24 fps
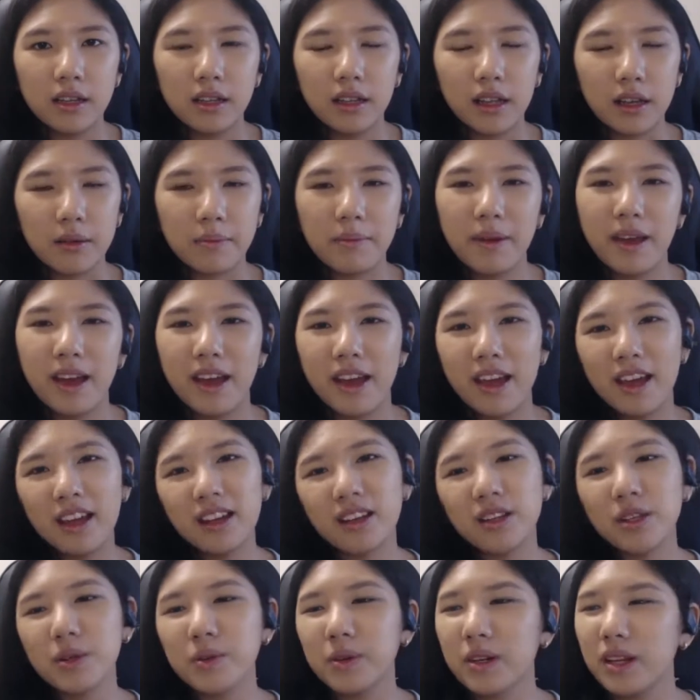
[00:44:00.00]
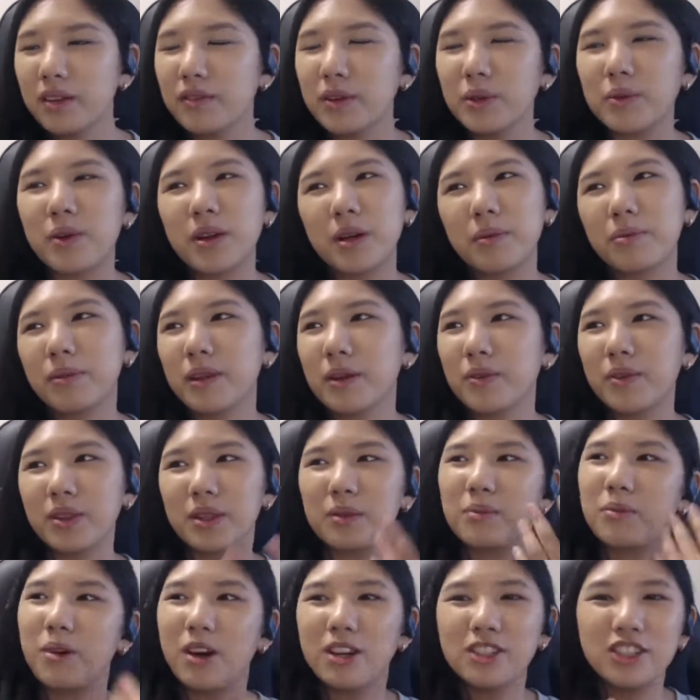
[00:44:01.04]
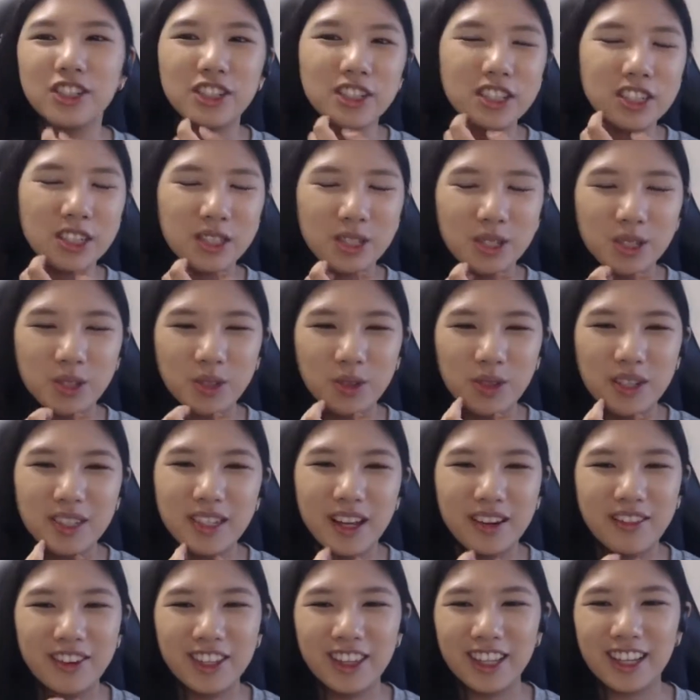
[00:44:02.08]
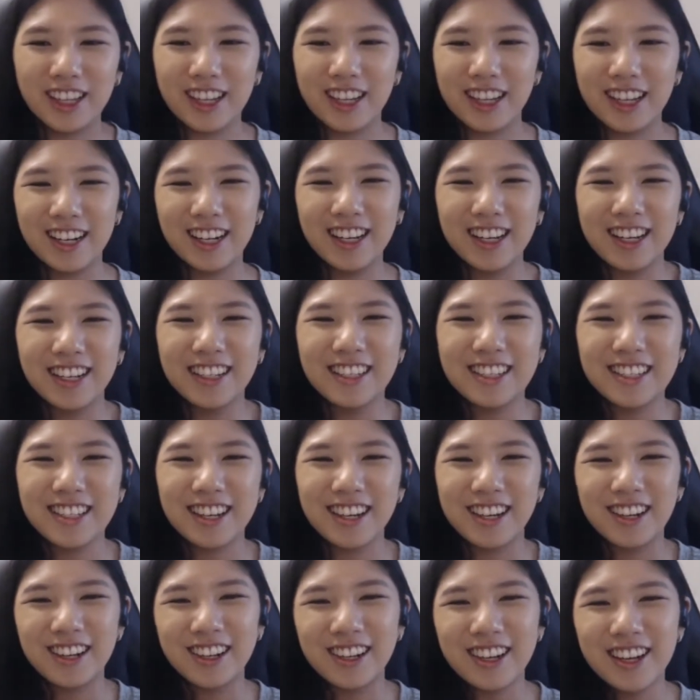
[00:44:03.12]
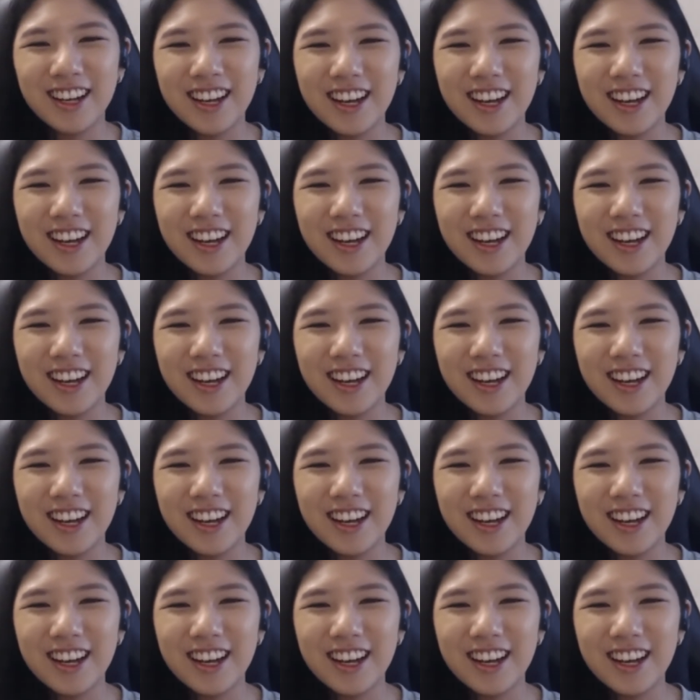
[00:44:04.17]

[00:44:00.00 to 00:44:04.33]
like, man, you wouldn't even want to play with the margins just to squeeze everything in. So